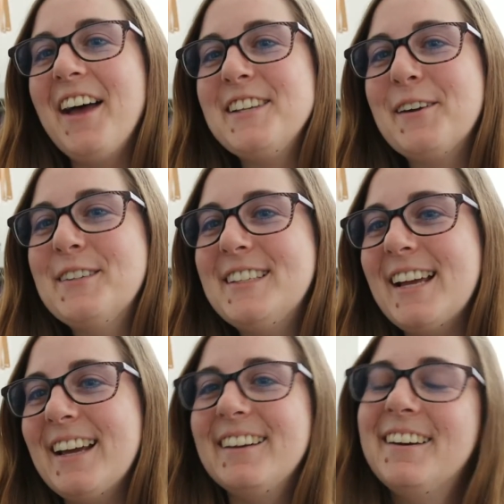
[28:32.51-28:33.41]
As I was
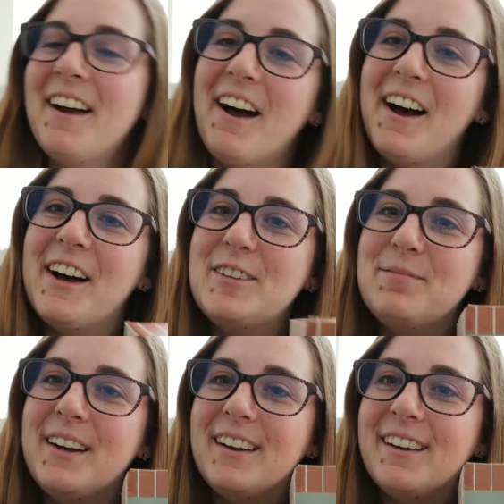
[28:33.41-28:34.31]
saying,
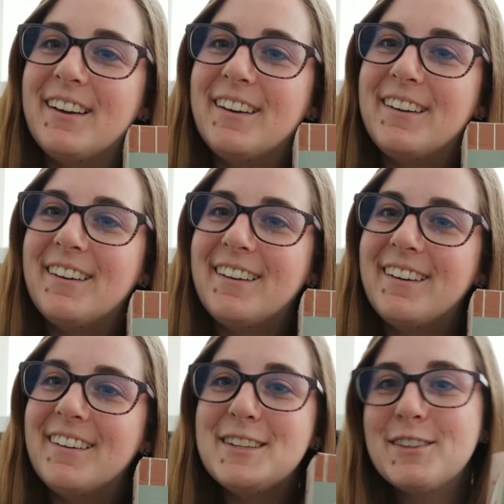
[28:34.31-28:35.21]
um,
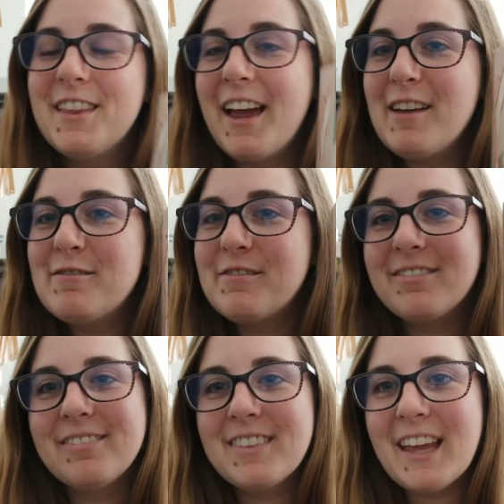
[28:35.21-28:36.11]
they've
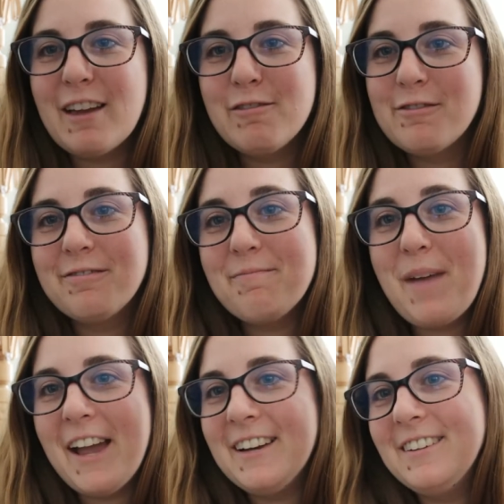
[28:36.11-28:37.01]
they've
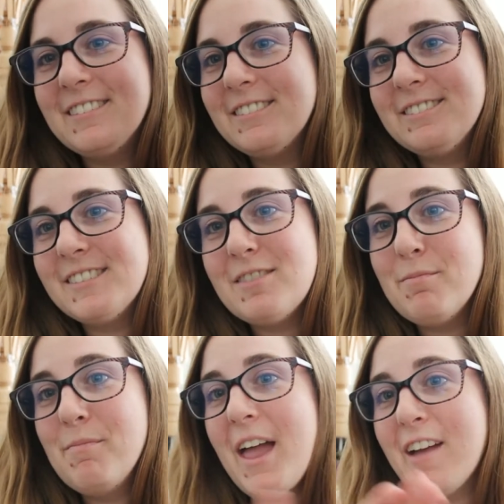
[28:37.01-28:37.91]
made
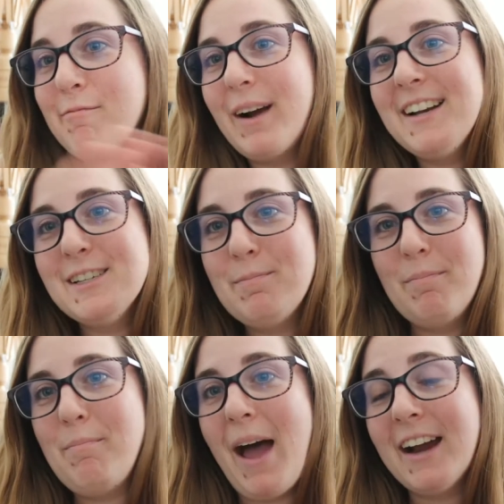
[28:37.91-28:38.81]
they have branded
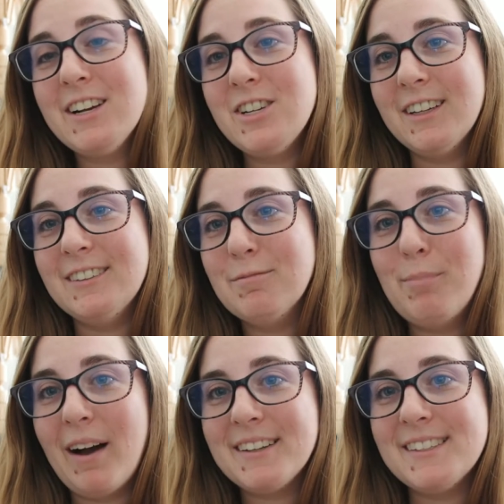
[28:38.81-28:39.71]
packaging
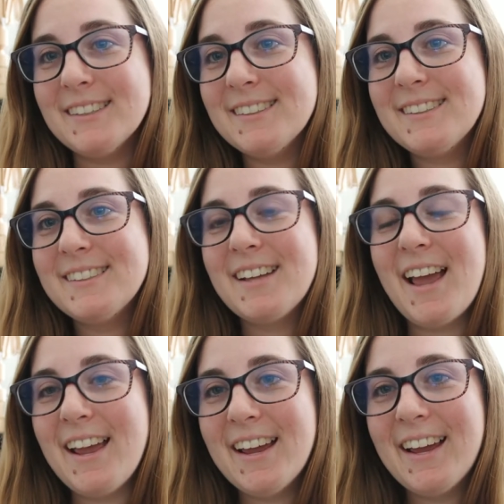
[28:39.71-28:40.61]
boxes
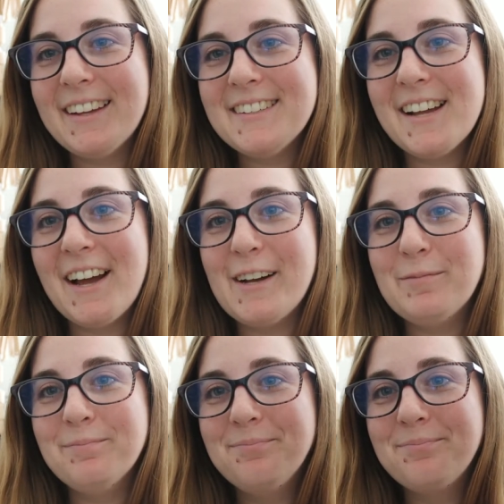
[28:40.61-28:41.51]
and
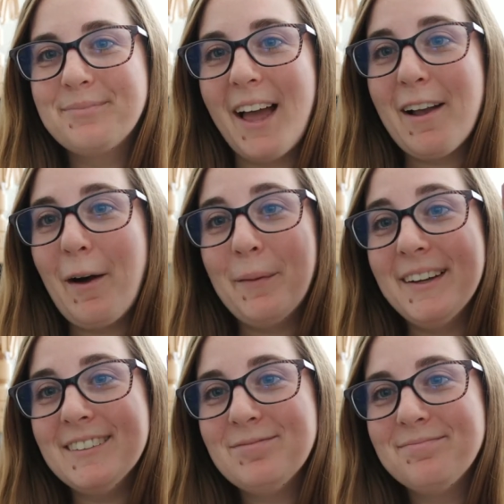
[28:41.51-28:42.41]
um, I got
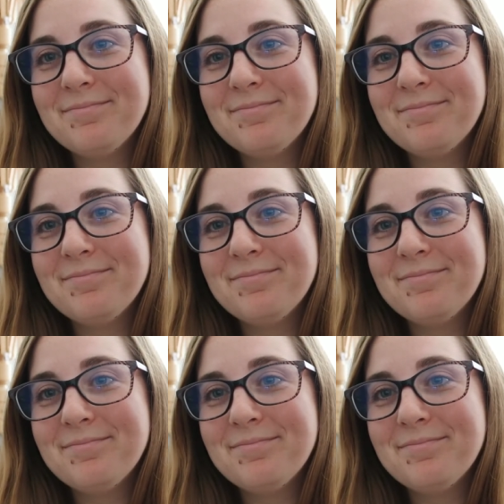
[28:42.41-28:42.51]
one.